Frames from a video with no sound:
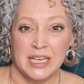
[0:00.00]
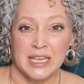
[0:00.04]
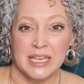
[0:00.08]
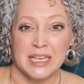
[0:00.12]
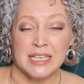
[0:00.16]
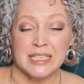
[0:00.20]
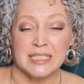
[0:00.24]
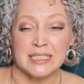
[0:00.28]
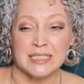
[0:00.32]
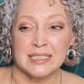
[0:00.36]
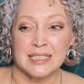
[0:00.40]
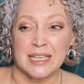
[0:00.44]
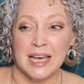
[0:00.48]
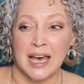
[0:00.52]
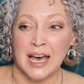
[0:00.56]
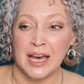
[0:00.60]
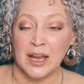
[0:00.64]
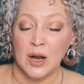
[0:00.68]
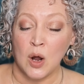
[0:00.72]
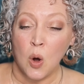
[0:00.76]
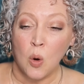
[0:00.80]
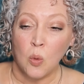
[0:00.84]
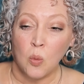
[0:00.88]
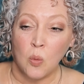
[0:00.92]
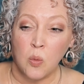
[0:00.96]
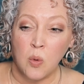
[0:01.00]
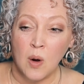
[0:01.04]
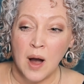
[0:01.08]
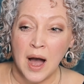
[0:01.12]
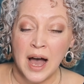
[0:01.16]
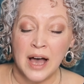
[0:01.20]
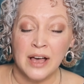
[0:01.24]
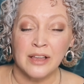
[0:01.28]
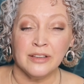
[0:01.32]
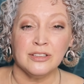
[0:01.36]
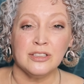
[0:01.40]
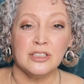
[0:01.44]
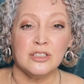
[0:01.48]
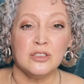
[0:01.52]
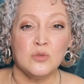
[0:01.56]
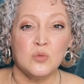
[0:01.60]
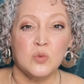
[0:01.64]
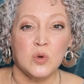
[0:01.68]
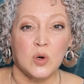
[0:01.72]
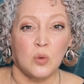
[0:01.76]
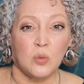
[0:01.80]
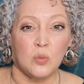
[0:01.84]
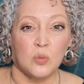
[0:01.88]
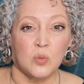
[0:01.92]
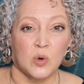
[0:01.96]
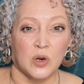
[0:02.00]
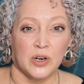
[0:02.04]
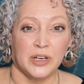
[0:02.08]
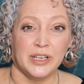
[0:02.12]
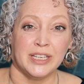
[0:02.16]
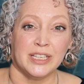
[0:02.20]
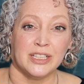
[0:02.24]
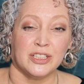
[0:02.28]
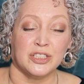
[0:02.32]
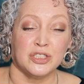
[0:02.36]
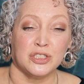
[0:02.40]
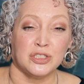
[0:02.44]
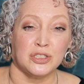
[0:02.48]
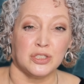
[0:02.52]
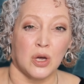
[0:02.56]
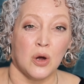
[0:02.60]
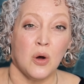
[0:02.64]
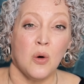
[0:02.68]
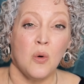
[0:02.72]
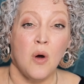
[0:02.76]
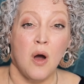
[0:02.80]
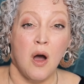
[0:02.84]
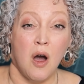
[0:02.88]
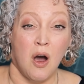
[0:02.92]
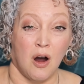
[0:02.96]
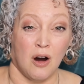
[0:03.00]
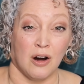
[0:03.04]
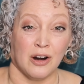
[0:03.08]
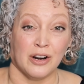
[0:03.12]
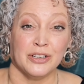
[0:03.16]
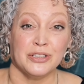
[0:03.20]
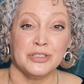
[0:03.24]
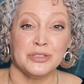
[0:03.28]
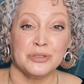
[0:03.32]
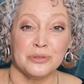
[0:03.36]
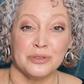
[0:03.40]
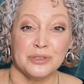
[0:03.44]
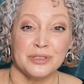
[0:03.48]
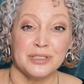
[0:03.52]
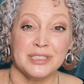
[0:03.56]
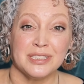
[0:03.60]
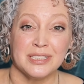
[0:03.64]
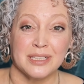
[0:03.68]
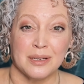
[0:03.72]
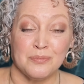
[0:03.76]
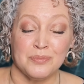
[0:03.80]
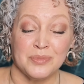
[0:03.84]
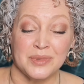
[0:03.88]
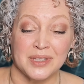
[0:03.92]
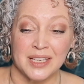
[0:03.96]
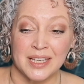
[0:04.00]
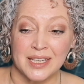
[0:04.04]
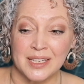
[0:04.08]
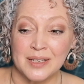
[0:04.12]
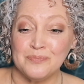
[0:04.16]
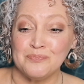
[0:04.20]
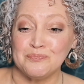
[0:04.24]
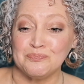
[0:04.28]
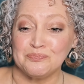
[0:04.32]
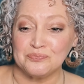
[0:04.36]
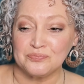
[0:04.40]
is that while you were working so hard towards something,